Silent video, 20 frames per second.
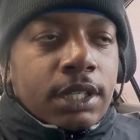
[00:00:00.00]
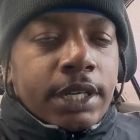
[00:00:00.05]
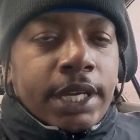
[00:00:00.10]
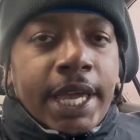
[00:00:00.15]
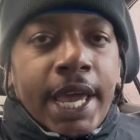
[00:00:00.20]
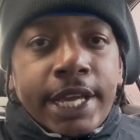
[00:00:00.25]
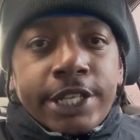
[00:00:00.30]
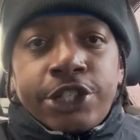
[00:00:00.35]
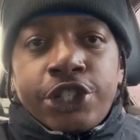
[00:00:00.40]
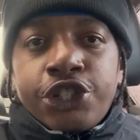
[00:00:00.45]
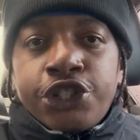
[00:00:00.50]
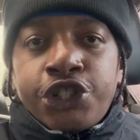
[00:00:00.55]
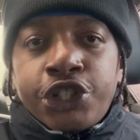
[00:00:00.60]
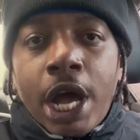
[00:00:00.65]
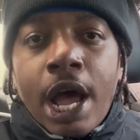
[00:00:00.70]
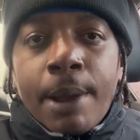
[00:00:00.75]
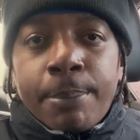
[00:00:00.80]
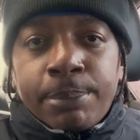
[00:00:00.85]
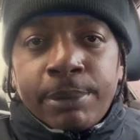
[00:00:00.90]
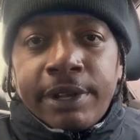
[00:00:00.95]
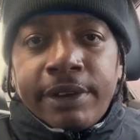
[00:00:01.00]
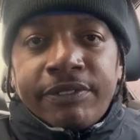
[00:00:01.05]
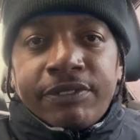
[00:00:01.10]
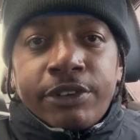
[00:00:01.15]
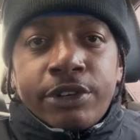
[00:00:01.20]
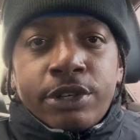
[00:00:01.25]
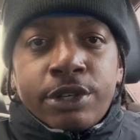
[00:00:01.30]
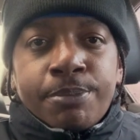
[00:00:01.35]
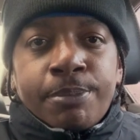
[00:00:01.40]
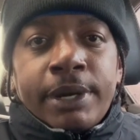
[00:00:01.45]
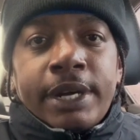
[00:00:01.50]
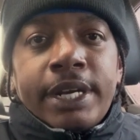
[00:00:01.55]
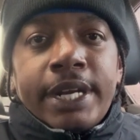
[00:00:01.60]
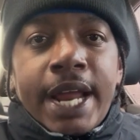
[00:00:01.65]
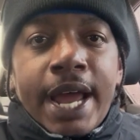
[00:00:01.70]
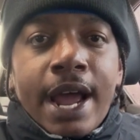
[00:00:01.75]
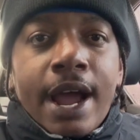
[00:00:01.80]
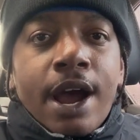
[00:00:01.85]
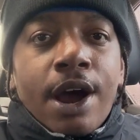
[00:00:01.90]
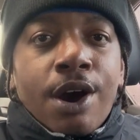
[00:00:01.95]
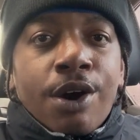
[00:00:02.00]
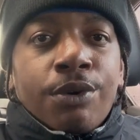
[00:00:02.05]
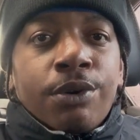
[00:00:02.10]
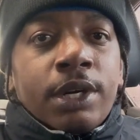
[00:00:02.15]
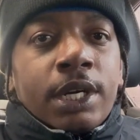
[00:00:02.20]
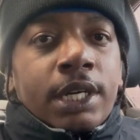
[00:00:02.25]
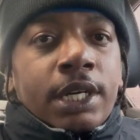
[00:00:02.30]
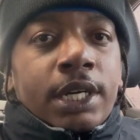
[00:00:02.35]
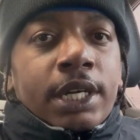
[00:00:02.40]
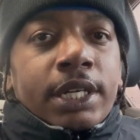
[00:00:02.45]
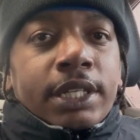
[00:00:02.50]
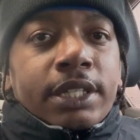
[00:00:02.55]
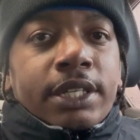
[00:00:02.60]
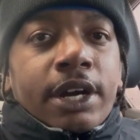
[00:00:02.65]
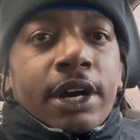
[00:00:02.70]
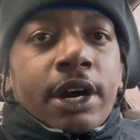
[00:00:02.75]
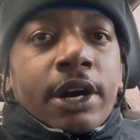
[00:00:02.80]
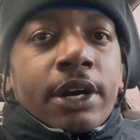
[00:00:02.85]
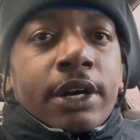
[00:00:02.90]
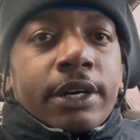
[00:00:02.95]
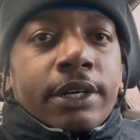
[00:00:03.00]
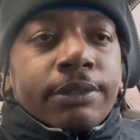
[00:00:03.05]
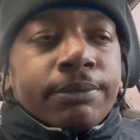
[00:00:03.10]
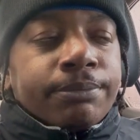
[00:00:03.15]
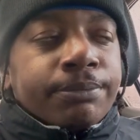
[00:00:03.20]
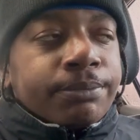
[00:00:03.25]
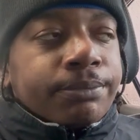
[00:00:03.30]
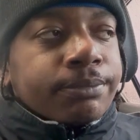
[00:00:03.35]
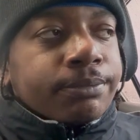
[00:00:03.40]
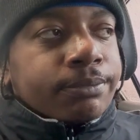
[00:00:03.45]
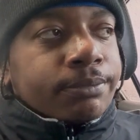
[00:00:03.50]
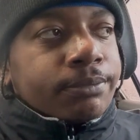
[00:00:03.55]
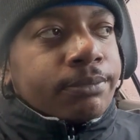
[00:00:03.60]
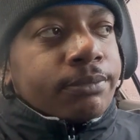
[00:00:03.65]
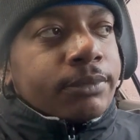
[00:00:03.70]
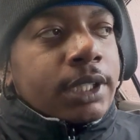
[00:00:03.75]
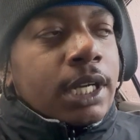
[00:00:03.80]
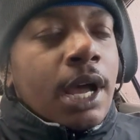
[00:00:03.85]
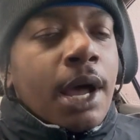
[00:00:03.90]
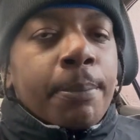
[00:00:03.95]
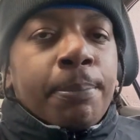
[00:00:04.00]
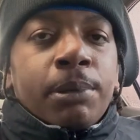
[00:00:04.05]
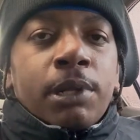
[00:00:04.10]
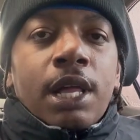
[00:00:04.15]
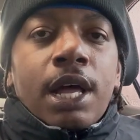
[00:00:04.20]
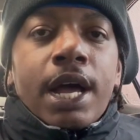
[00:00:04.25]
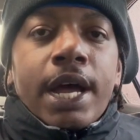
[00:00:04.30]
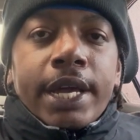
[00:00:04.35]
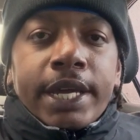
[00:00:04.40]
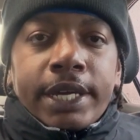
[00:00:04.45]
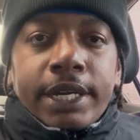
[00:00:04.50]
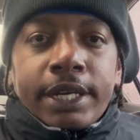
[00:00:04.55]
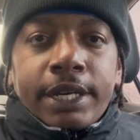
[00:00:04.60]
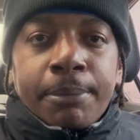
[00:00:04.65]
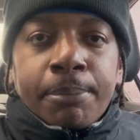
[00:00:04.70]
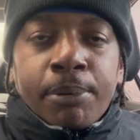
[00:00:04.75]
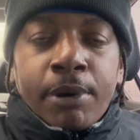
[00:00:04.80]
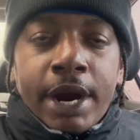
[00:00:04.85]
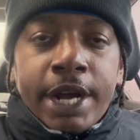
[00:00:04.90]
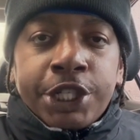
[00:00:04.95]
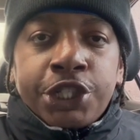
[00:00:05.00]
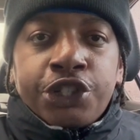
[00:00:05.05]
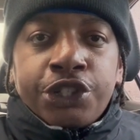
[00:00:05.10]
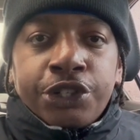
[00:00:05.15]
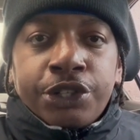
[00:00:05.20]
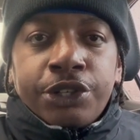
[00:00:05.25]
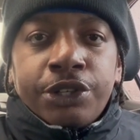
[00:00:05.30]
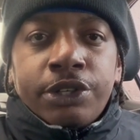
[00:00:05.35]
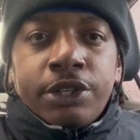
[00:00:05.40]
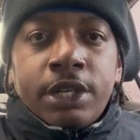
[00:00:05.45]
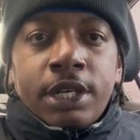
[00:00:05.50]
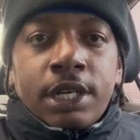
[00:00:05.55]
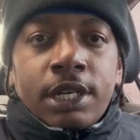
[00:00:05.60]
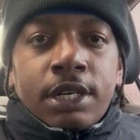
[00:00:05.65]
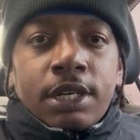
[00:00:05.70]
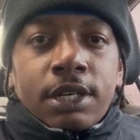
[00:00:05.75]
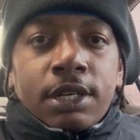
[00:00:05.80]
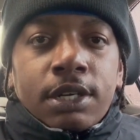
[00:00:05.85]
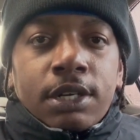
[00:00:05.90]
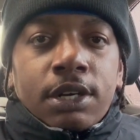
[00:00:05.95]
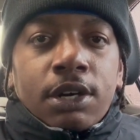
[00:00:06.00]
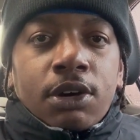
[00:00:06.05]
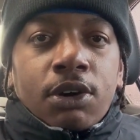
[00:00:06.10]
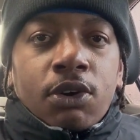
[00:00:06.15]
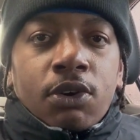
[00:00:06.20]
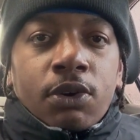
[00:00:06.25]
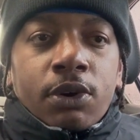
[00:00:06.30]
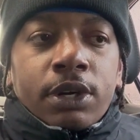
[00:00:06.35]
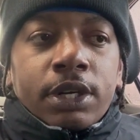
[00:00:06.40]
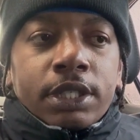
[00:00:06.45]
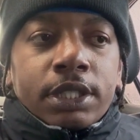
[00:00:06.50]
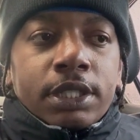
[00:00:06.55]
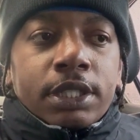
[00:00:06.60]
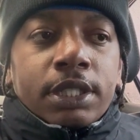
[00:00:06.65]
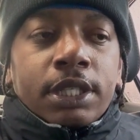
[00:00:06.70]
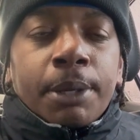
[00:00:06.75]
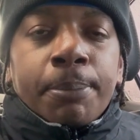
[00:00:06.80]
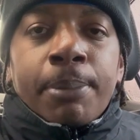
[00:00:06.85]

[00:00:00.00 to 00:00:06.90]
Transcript: catching shoplifters, but now they're applying pressure on the